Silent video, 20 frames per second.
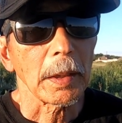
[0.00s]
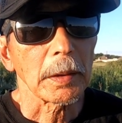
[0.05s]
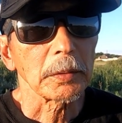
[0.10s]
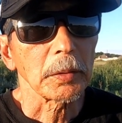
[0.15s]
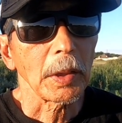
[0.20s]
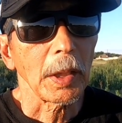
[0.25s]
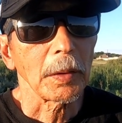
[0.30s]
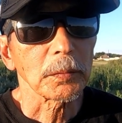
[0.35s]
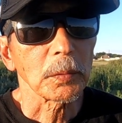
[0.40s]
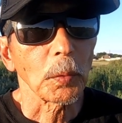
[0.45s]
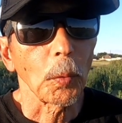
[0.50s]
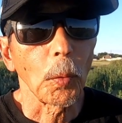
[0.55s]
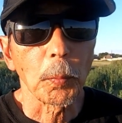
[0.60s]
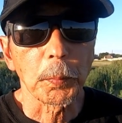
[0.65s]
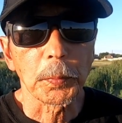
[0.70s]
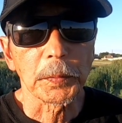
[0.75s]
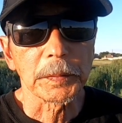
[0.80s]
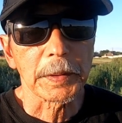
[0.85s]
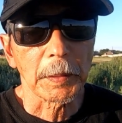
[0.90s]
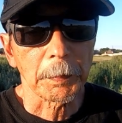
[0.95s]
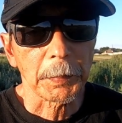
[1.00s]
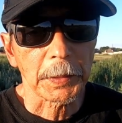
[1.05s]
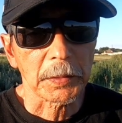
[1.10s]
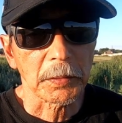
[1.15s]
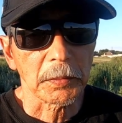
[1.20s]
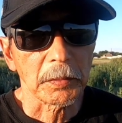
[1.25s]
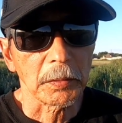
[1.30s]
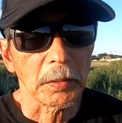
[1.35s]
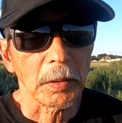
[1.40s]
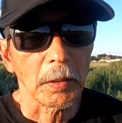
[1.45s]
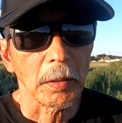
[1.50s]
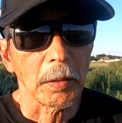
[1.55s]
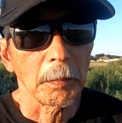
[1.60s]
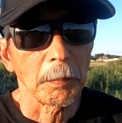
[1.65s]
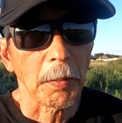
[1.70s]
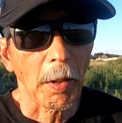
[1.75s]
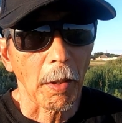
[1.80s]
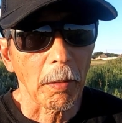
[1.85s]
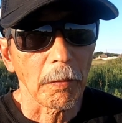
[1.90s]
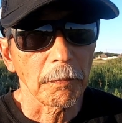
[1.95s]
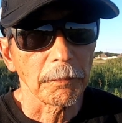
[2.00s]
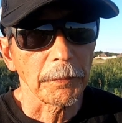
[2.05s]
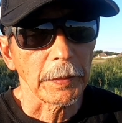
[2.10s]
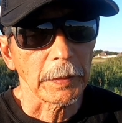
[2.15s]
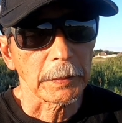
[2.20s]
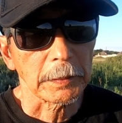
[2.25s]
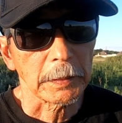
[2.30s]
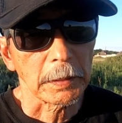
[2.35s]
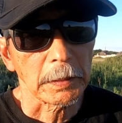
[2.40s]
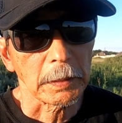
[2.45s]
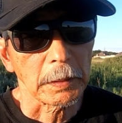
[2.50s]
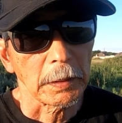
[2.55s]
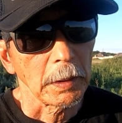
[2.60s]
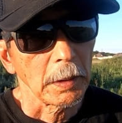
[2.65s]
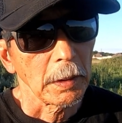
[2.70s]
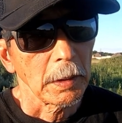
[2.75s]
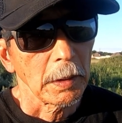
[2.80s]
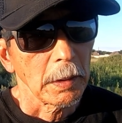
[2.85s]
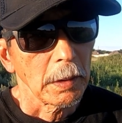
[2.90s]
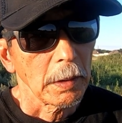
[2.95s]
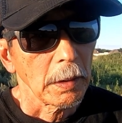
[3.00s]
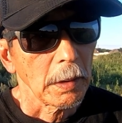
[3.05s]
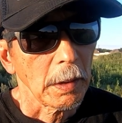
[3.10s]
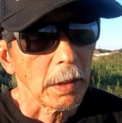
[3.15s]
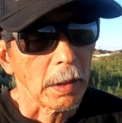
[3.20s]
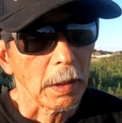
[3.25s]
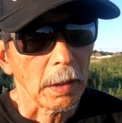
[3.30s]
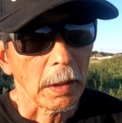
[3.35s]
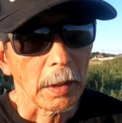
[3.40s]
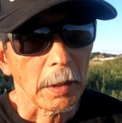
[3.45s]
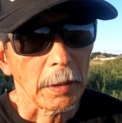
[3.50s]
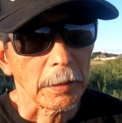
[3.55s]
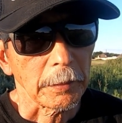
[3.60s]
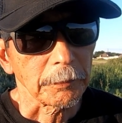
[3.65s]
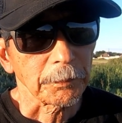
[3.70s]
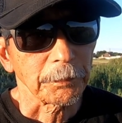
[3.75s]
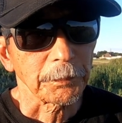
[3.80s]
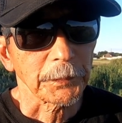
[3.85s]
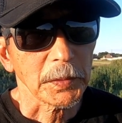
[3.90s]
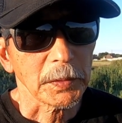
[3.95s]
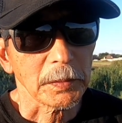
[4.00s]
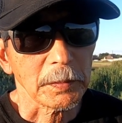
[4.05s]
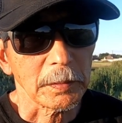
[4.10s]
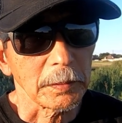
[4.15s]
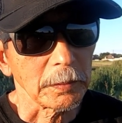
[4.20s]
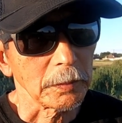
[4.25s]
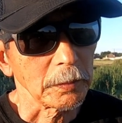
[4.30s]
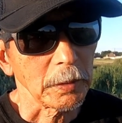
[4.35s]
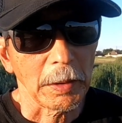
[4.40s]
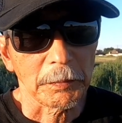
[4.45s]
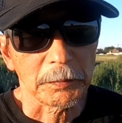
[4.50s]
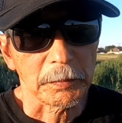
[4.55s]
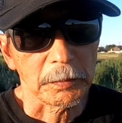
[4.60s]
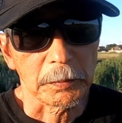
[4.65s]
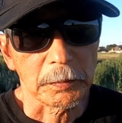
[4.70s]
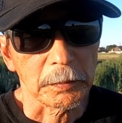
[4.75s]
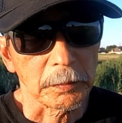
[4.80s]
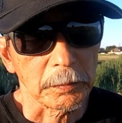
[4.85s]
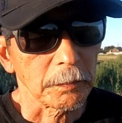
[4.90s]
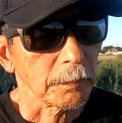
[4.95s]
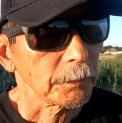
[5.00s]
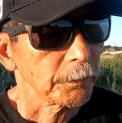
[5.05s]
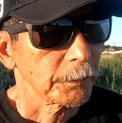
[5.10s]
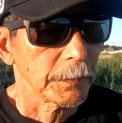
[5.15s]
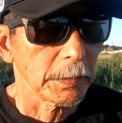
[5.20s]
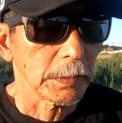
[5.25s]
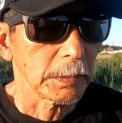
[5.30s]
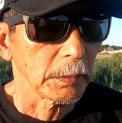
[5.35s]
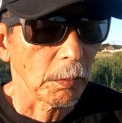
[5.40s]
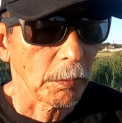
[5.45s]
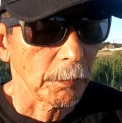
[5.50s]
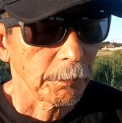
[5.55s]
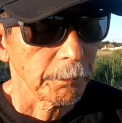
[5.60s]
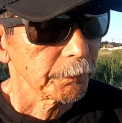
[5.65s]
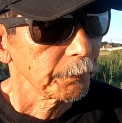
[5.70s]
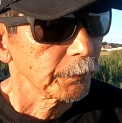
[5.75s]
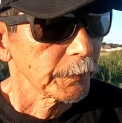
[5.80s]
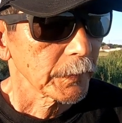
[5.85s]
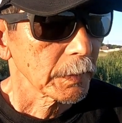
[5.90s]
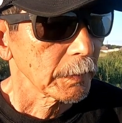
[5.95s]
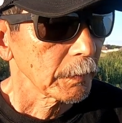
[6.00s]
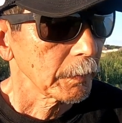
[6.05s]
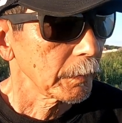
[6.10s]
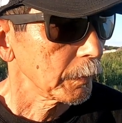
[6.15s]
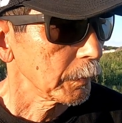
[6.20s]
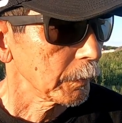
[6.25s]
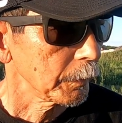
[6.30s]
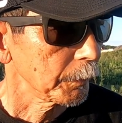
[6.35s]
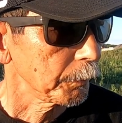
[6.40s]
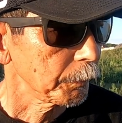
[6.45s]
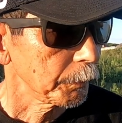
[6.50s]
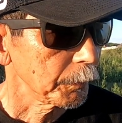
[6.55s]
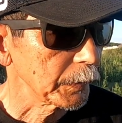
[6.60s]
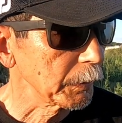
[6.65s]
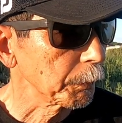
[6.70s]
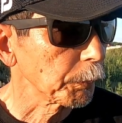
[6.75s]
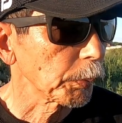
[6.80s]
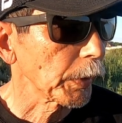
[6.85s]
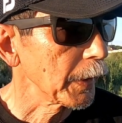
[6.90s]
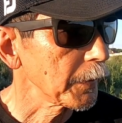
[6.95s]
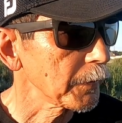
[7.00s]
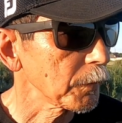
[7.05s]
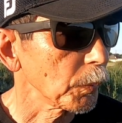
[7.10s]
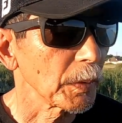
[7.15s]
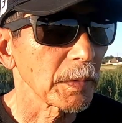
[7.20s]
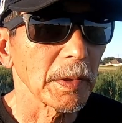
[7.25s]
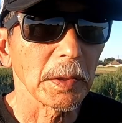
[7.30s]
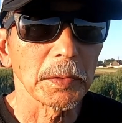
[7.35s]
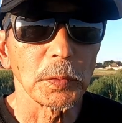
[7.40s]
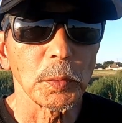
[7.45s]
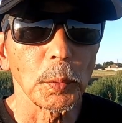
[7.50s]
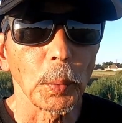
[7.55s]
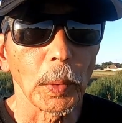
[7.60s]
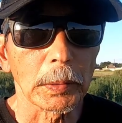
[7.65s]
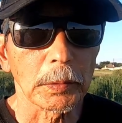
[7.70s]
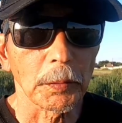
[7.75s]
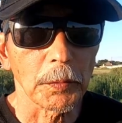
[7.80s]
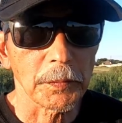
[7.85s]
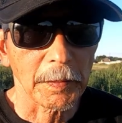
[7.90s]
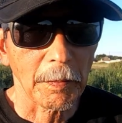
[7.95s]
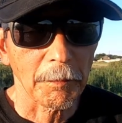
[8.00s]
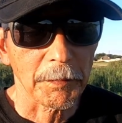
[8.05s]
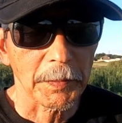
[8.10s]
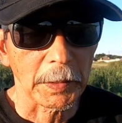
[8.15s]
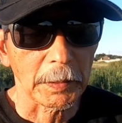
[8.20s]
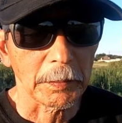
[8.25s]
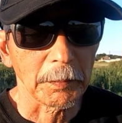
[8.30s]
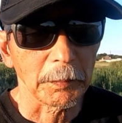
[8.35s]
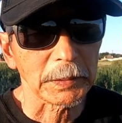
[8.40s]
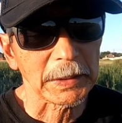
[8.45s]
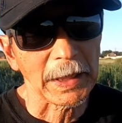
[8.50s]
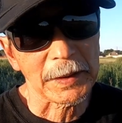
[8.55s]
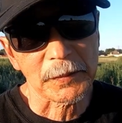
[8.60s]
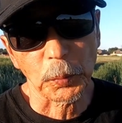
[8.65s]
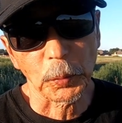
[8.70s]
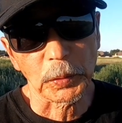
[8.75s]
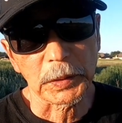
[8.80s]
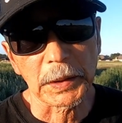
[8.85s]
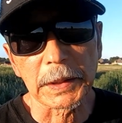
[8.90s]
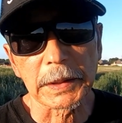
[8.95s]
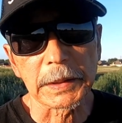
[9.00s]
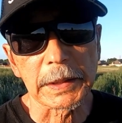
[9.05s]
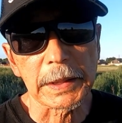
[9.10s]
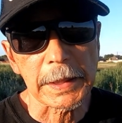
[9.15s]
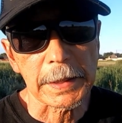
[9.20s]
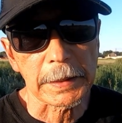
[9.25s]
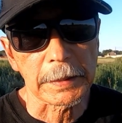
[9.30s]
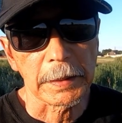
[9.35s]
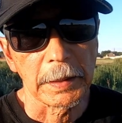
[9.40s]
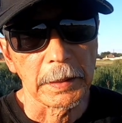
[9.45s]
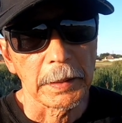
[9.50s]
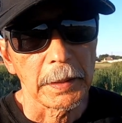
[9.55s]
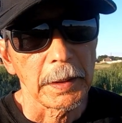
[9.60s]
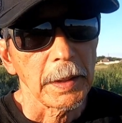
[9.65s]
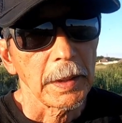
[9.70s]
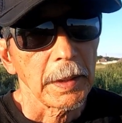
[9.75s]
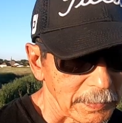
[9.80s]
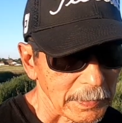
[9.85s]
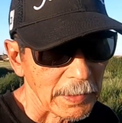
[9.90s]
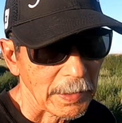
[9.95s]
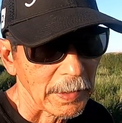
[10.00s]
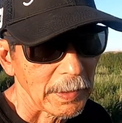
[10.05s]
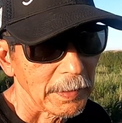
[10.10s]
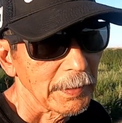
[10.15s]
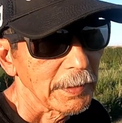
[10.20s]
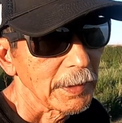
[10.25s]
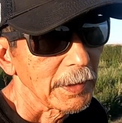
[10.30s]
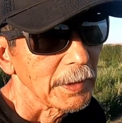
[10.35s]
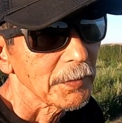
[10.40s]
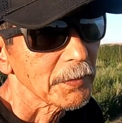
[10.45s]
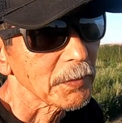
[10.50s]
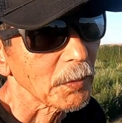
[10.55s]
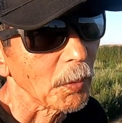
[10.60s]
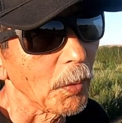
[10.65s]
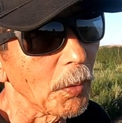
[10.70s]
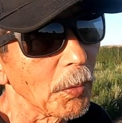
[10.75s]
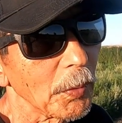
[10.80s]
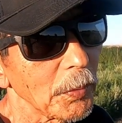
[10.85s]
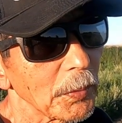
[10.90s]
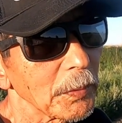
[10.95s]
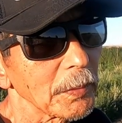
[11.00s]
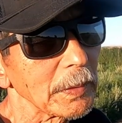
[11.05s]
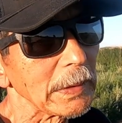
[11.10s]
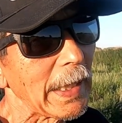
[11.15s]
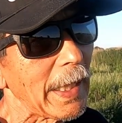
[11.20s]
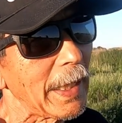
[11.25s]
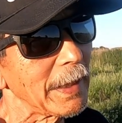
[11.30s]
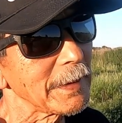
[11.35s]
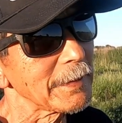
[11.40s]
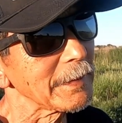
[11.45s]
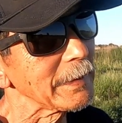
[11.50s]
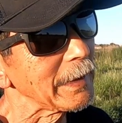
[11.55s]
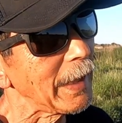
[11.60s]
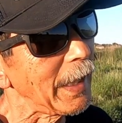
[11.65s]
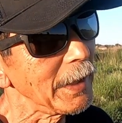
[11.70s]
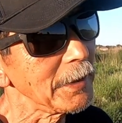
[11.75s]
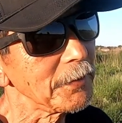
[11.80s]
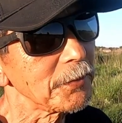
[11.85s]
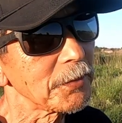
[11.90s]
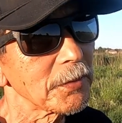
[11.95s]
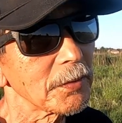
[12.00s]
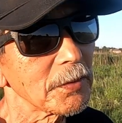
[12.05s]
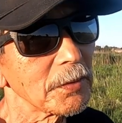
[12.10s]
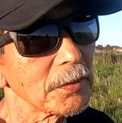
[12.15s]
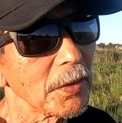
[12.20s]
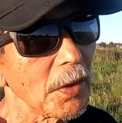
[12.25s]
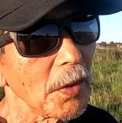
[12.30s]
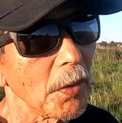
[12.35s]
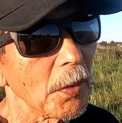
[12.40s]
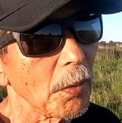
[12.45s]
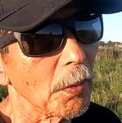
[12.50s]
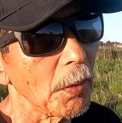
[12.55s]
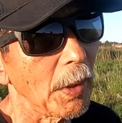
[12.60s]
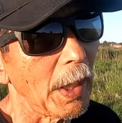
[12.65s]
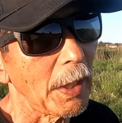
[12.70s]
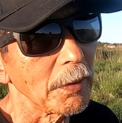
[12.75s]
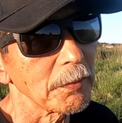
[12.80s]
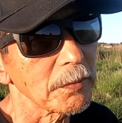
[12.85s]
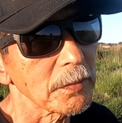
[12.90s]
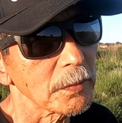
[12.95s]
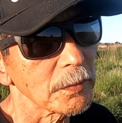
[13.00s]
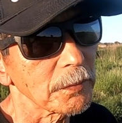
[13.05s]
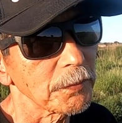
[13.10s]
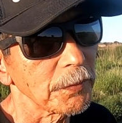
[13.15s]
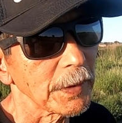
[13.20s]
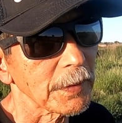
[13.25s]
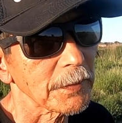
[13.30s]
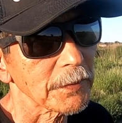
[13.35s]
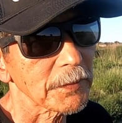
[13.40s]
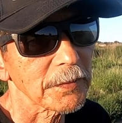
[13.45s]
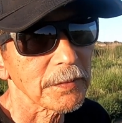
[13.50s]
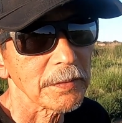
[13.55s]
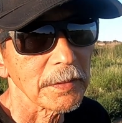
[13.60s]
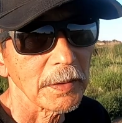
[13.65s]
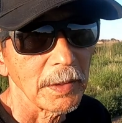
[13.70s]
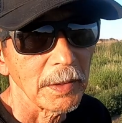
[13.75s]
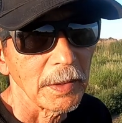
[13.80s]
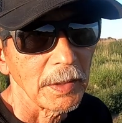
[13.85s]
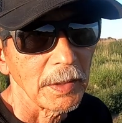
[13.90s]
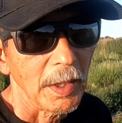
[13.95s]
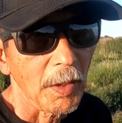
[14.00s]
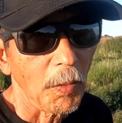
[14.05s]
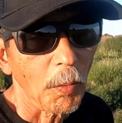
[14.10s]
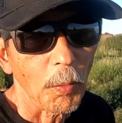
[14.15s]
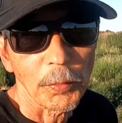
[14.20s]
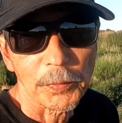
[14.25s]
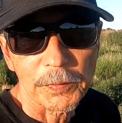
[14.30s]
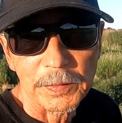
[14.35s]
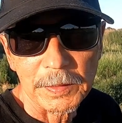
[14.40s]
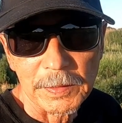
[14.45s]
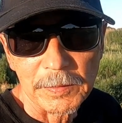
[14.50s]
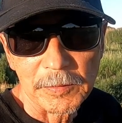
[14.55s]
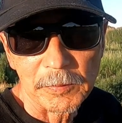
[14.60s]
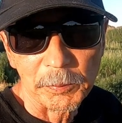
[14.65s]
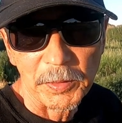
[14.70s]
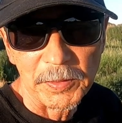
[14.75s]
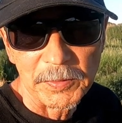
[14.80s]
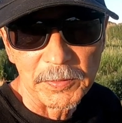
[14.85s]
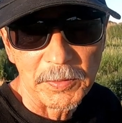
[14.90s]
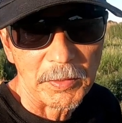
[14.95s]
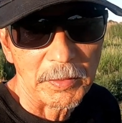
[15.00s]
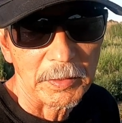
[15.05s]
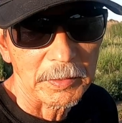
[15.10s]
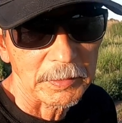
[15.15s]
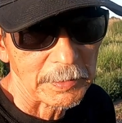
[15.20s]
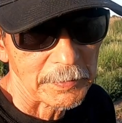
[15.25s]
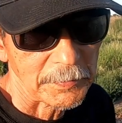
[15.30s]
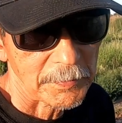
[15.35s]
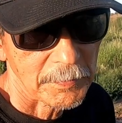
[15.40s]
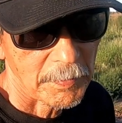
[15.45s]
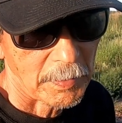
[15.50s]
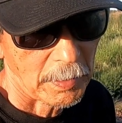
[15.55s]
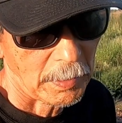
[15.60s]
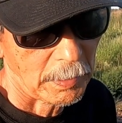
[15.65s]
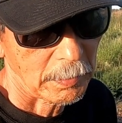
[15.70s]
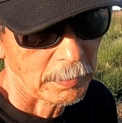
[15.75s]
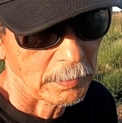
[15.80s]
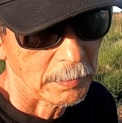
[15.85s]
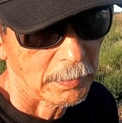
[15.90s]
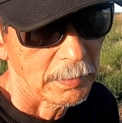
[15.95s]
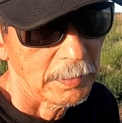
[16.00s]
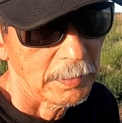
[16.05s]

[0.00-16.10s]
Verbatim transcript: you have to open the particular valve and you have to you know replaced with a new one or something. Uh, that's what he did. And, uh, so yeah, it's nice to know how to fix all these miscellaneous things.